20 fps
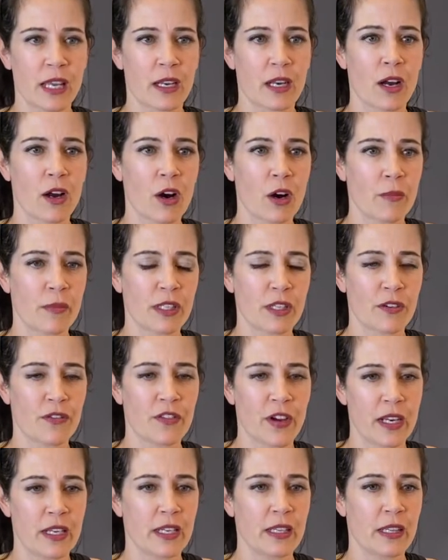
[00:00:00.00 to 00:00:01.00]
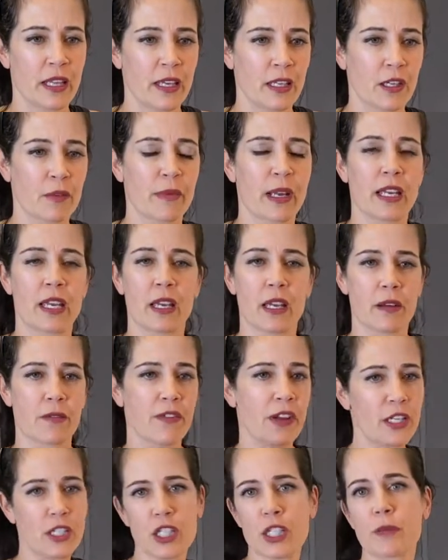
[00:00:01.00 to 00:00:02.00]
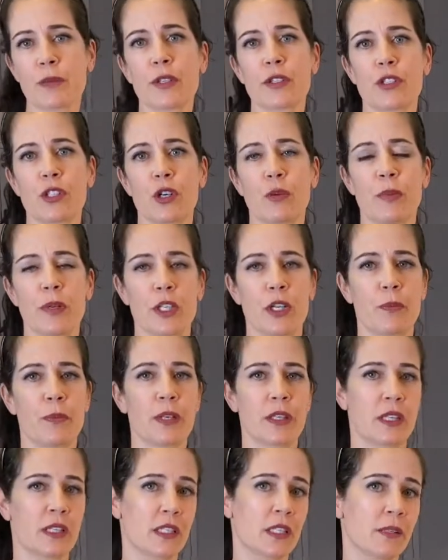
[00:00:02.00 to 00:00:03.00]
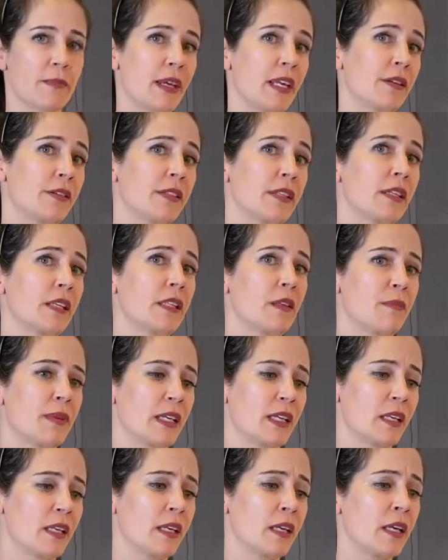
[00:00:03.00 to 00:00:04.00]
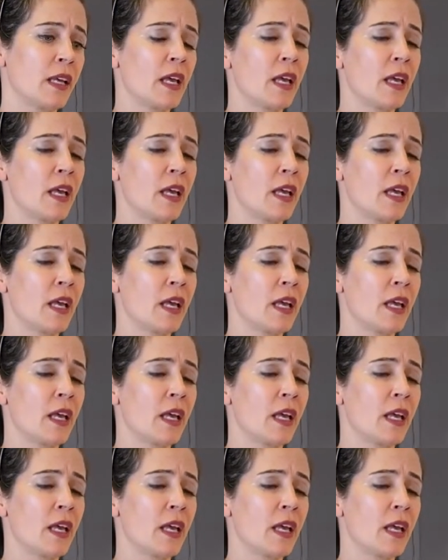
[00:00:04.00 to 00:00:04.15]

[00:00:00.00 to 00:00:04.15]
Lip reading: home and you're finding that you're making a vegetable soup and you put the tomatoes in at the beginning,